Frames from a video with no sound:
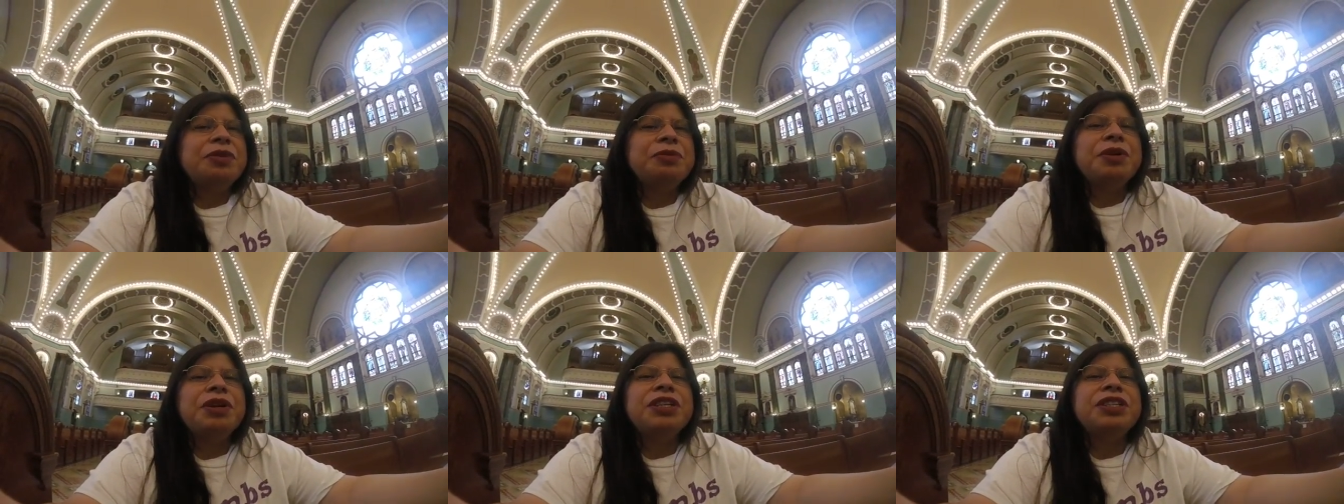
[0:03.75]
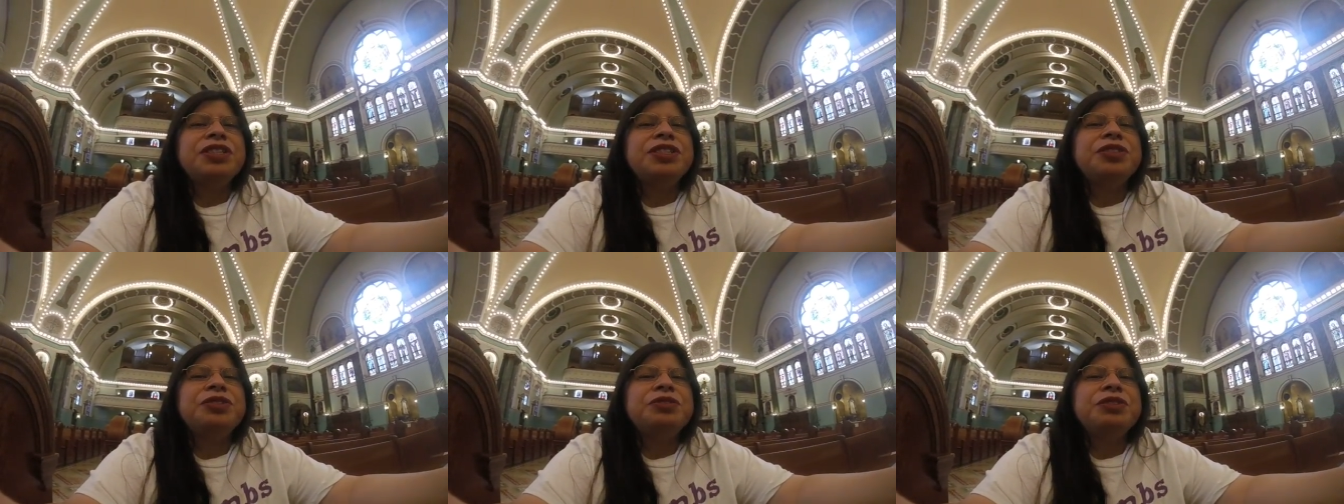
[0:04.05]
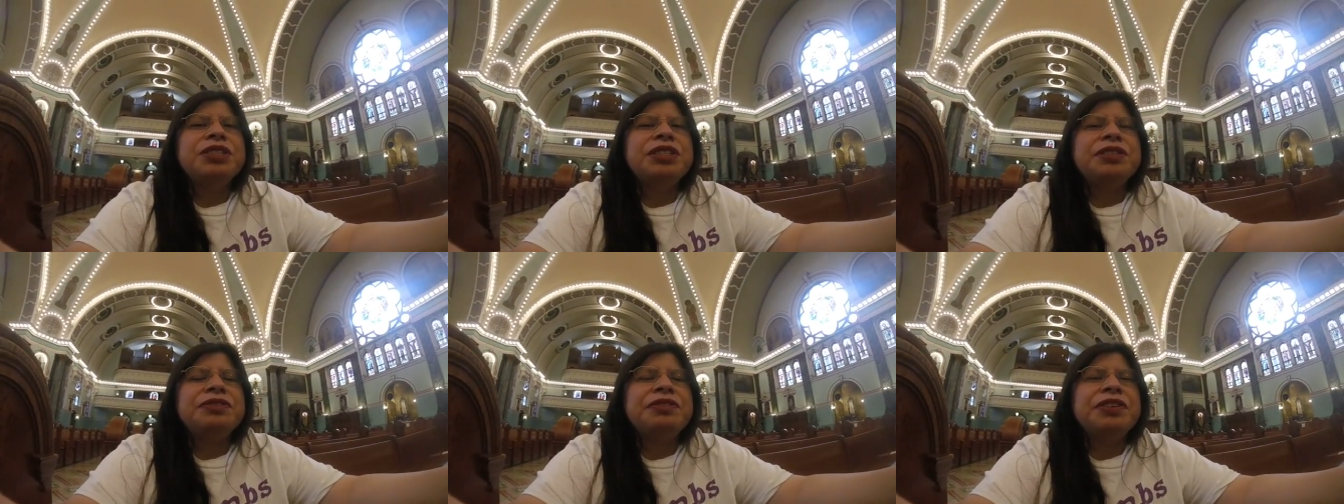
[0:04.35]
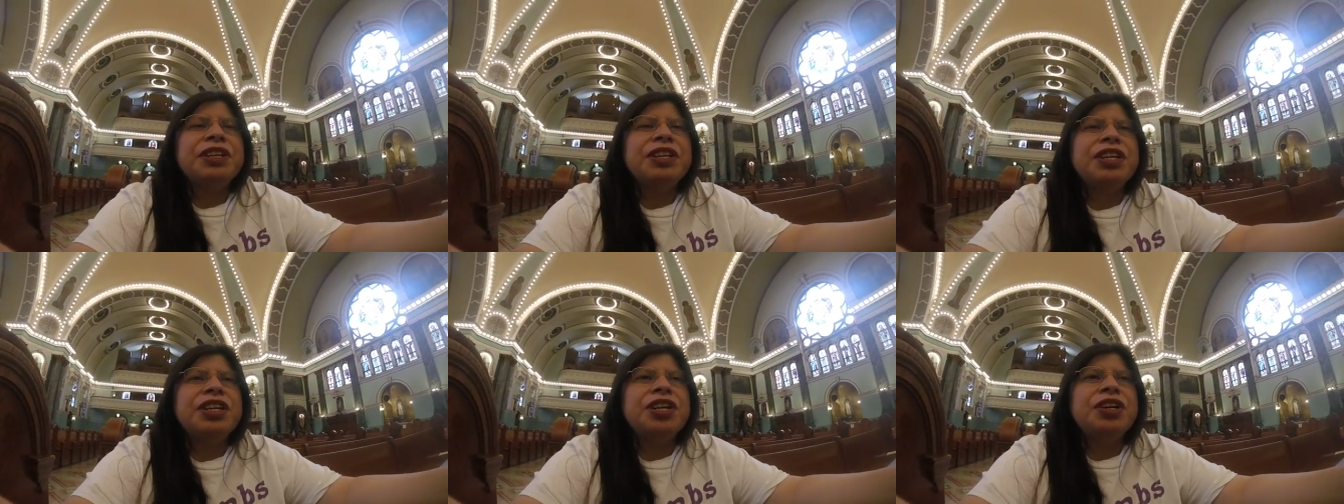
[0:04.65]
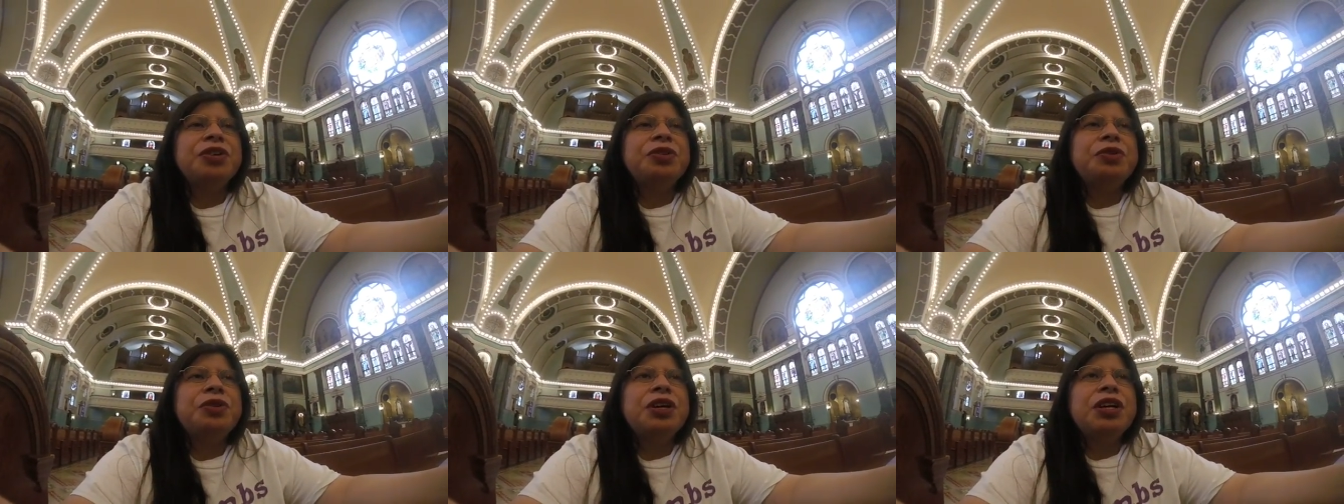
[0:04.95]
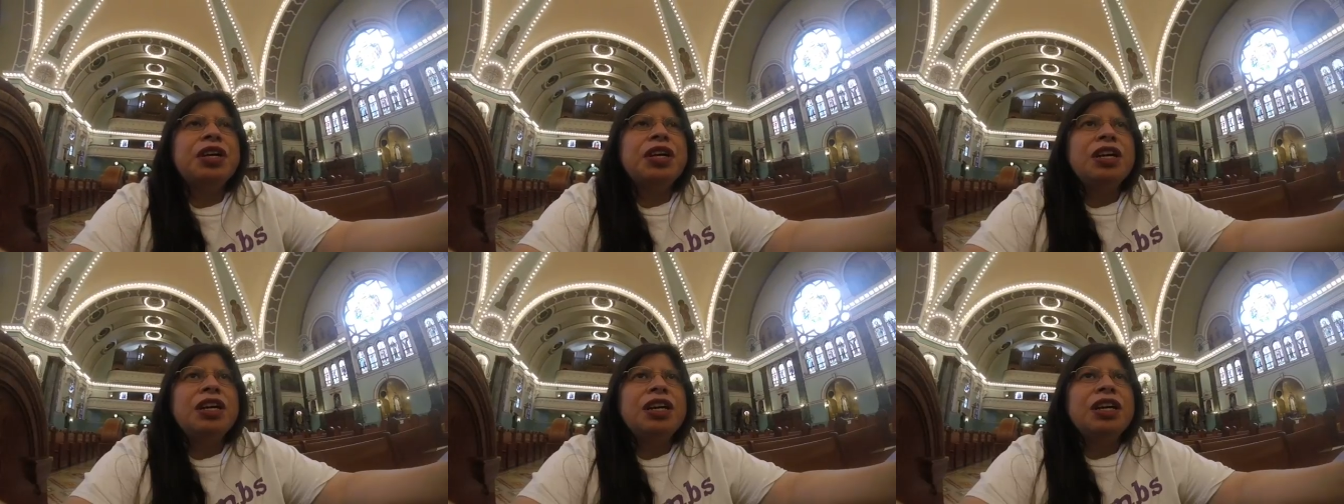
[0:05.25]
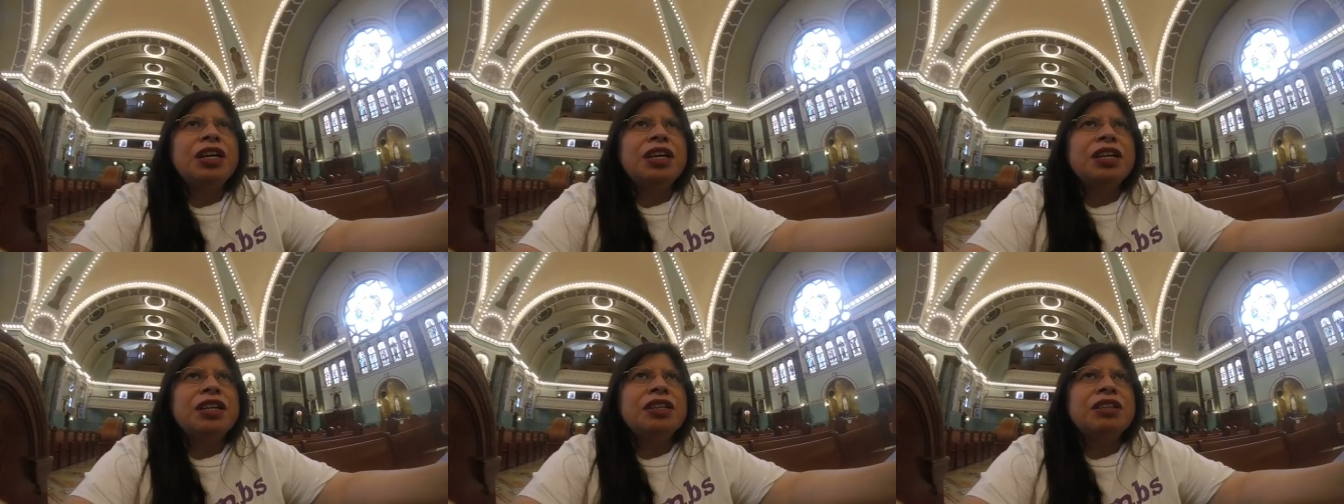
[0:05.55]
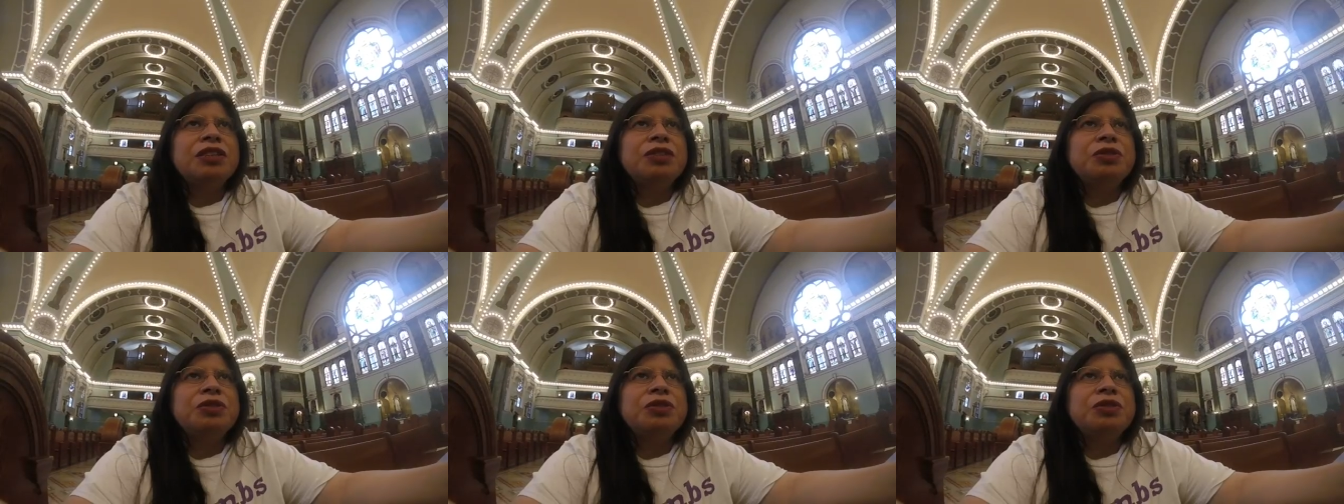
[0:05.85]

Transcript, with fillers: I wanted to do this video in